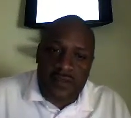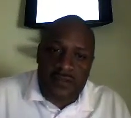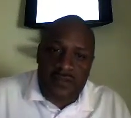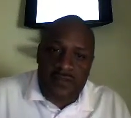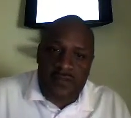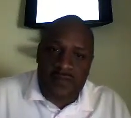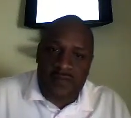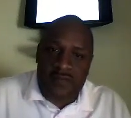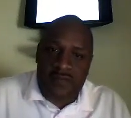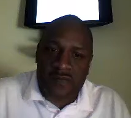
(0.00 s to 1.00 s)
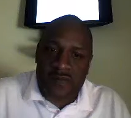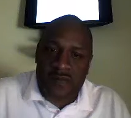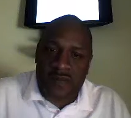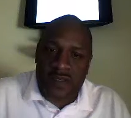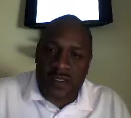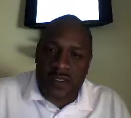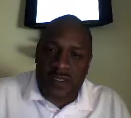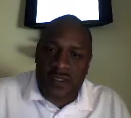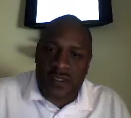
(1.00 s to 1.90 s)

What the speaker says: Nothing is said.